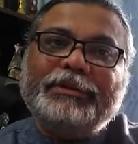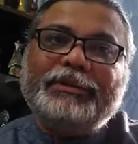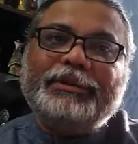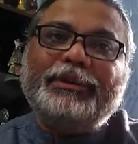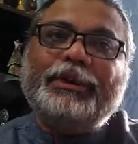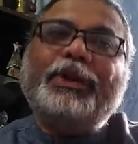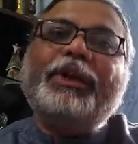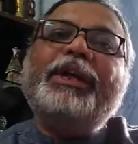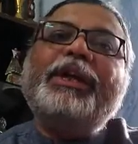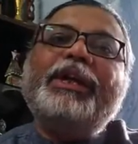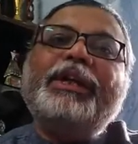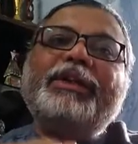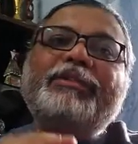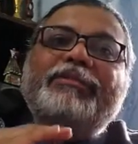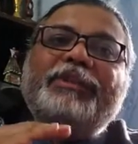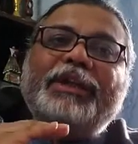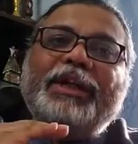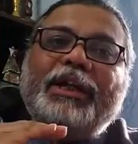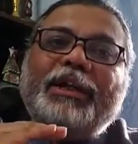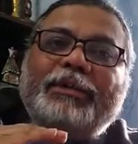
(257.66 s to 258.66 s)
So
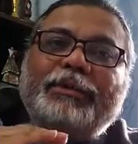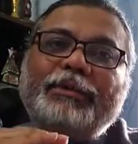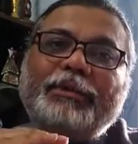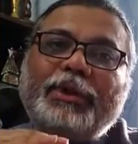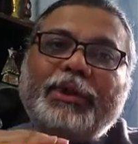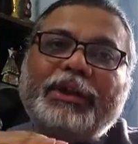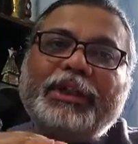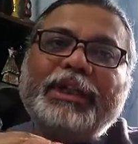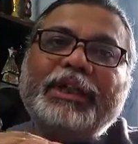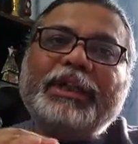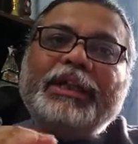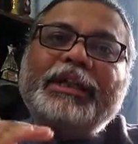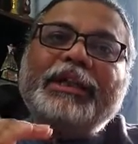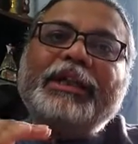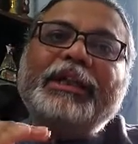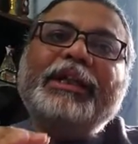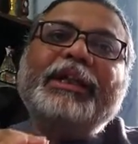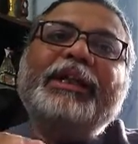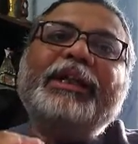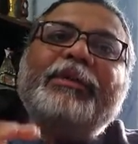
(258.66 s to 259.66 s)
if they are
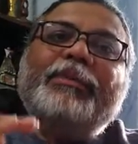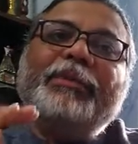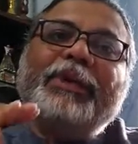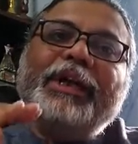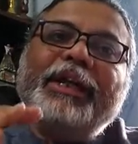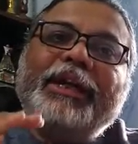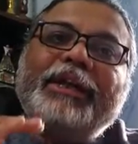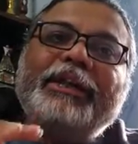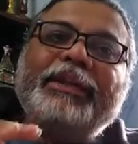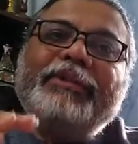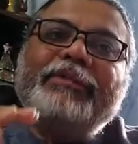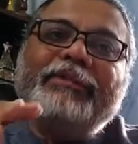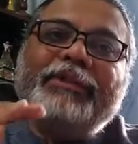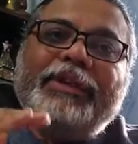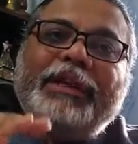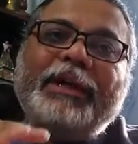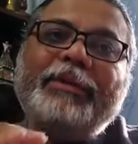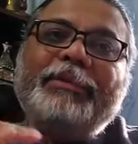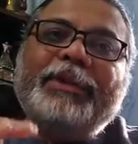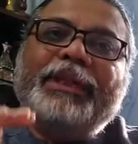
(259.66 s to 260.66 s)
talking in a very
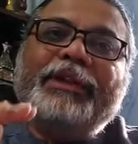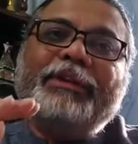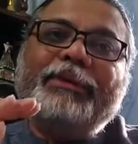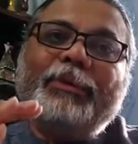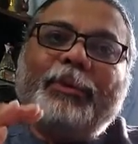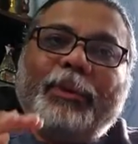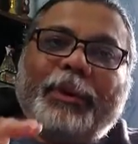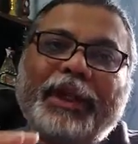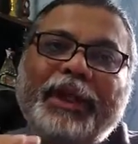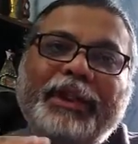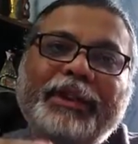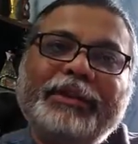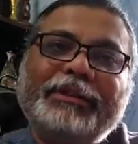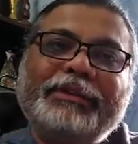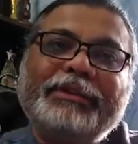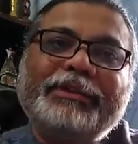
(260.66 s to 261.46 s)
rhythmic way,